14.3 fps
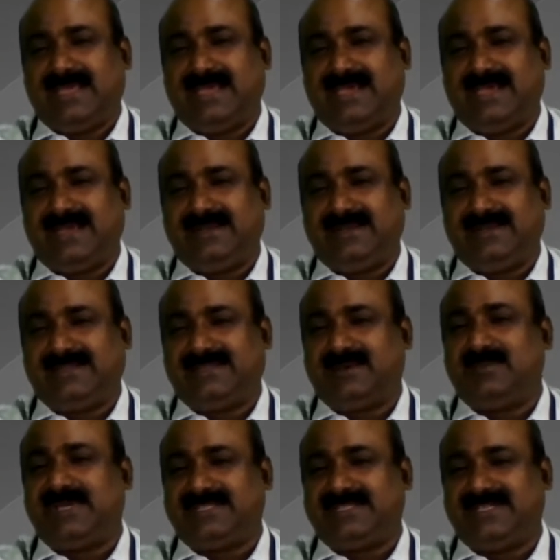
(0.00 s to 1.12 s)
And the
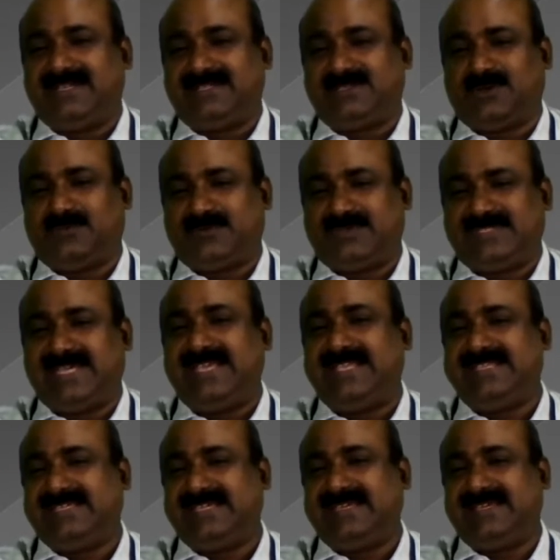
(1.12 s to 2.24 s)
methods of
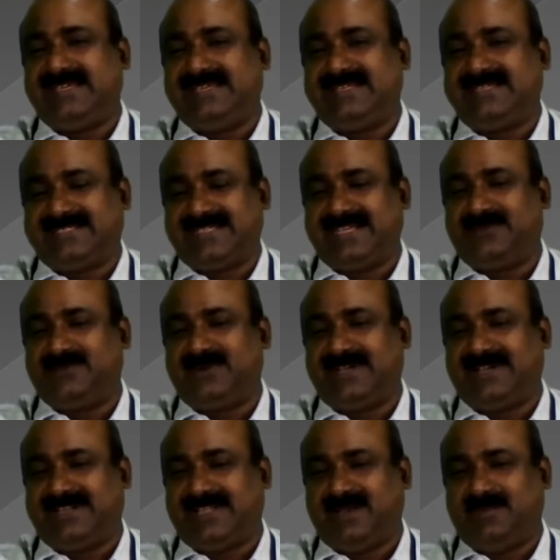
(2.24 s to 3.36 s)
changing inside
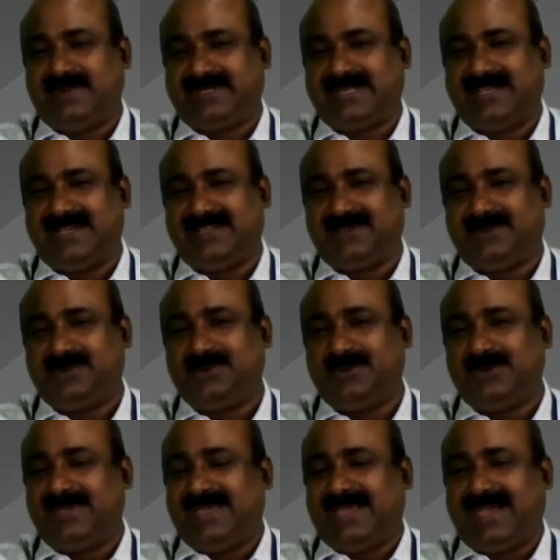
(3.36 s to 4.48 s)
world, I'll be telling
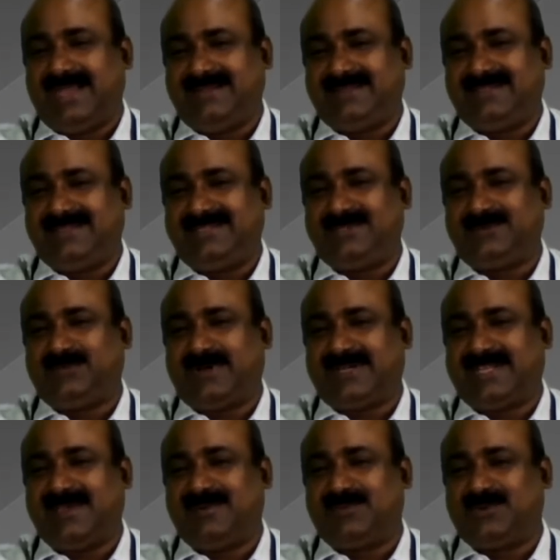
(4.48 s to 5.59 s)
you. And this is what
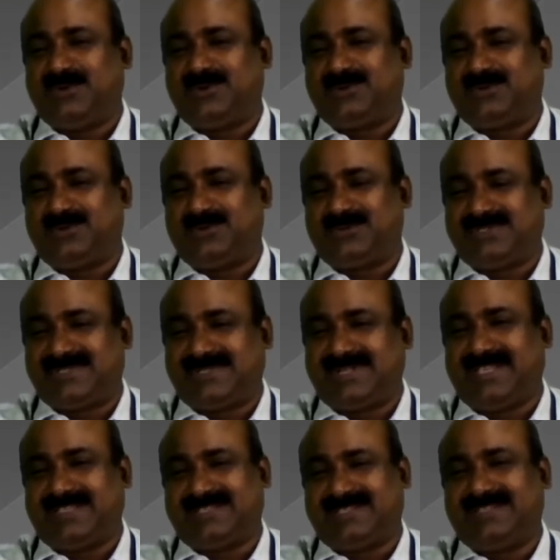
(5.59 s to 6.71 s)
I am going to
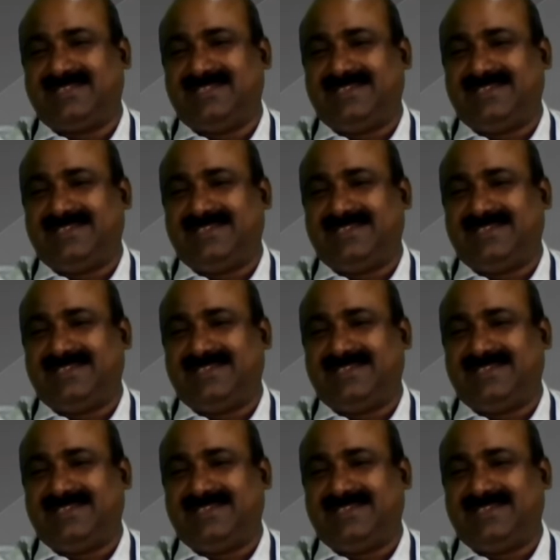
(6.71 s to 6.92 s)
stress.